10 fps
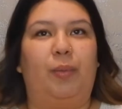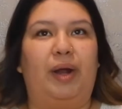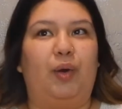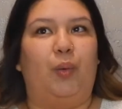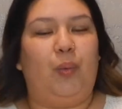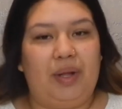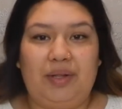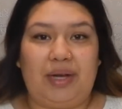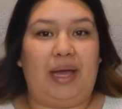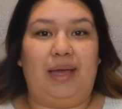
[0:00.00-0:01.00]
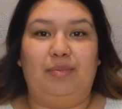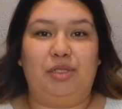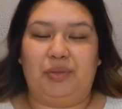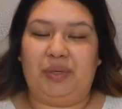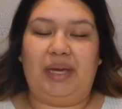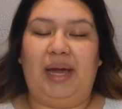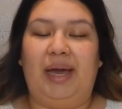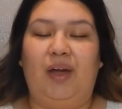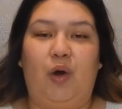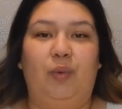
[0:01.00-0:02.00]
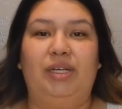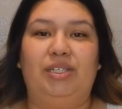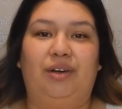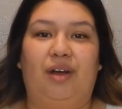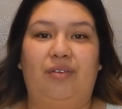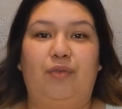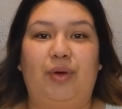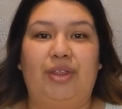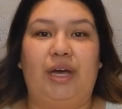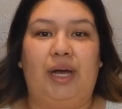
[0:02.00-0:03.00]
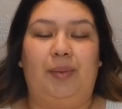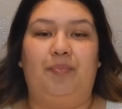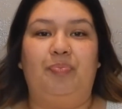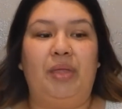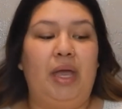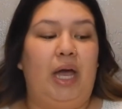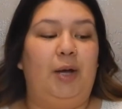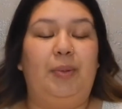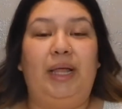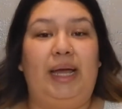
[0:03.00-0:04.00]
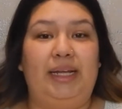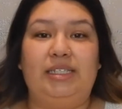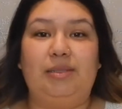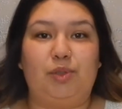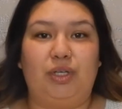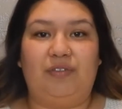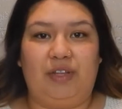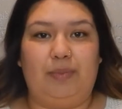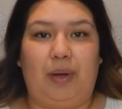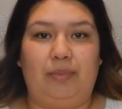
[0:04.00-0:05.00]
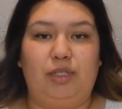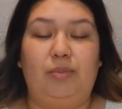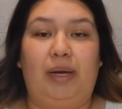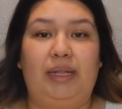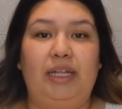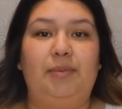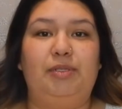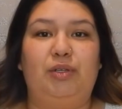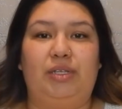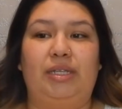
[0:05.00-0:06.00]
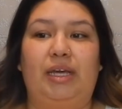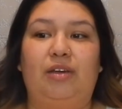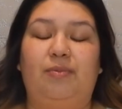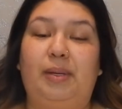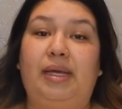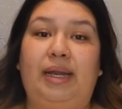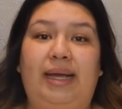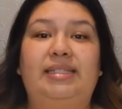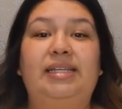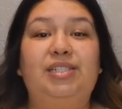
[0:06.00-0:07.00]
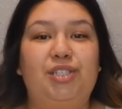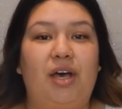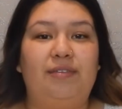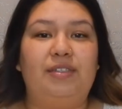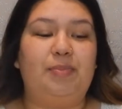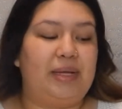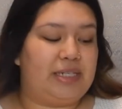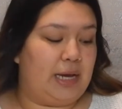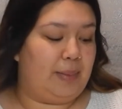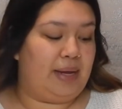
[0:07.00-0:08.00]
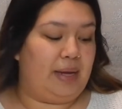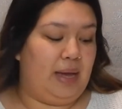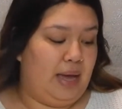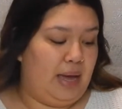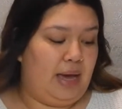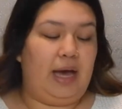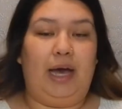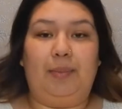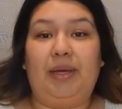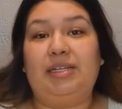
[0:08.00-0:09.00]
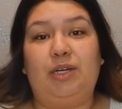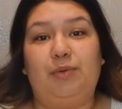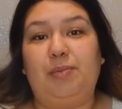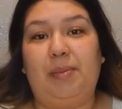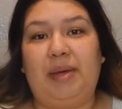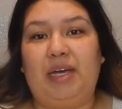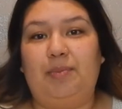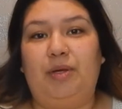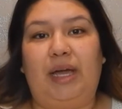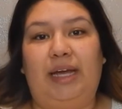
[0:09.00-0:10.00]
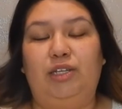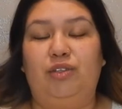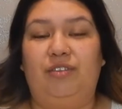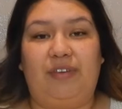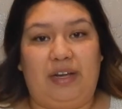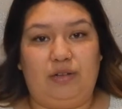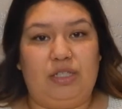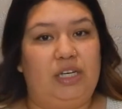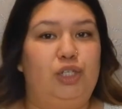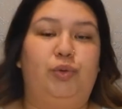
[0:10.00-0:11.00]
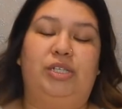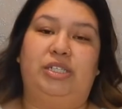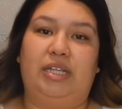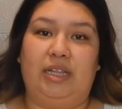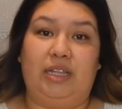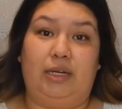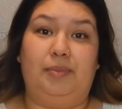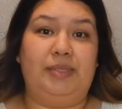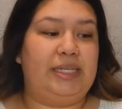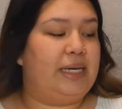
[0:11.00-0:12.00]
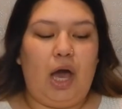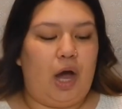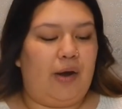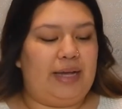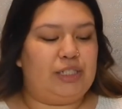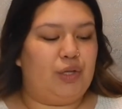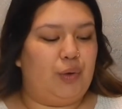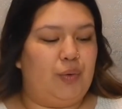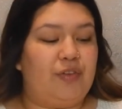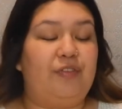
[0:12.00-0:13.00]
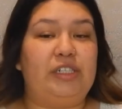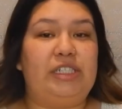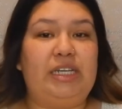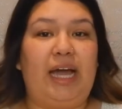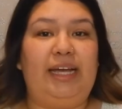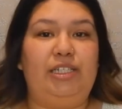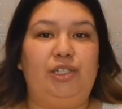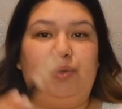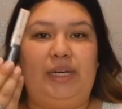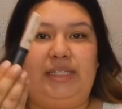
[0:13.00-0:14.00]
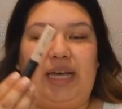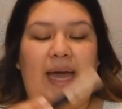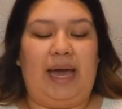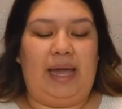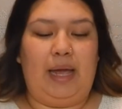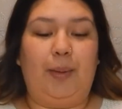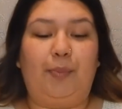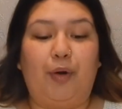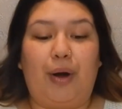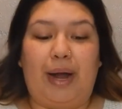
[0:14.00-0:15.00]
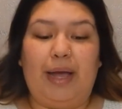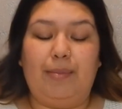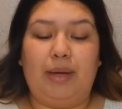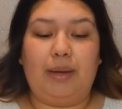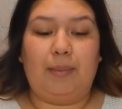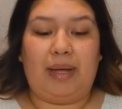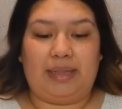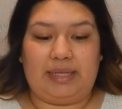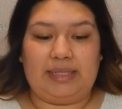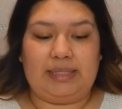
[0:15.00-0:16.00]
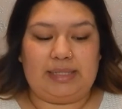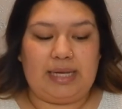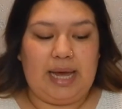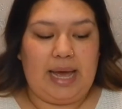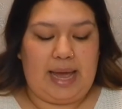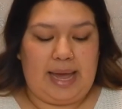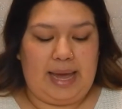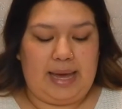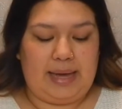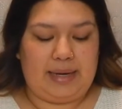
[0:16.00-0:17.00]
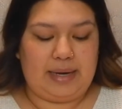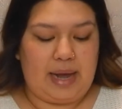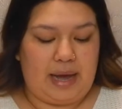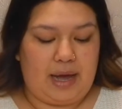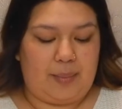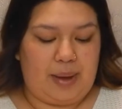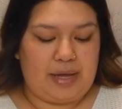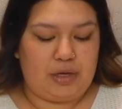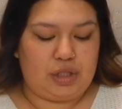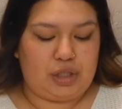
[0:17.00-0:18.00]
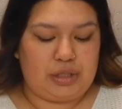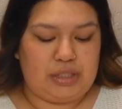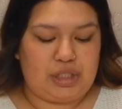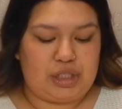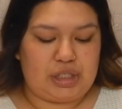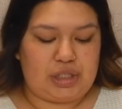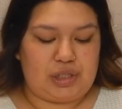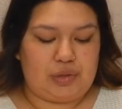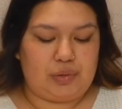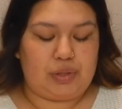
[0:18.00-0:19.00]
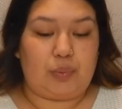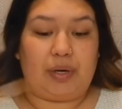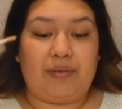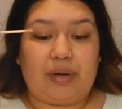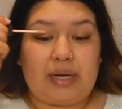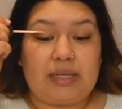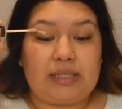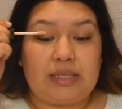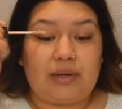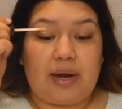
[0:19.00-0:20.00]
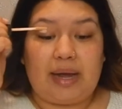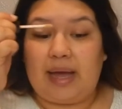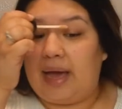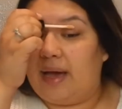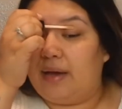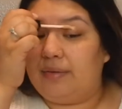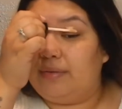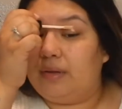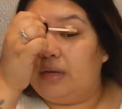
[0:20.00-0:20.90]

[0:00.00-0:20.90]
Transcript: matter what look I am doing, I always start off with applying some sort of lip balm to my lips so they could be nice and soft by the time I get done with my makeup look and do the final touch, which is the lipstick. Alright, so the first thing I do is I prime my lids, and I usually just use whatever concealer I have,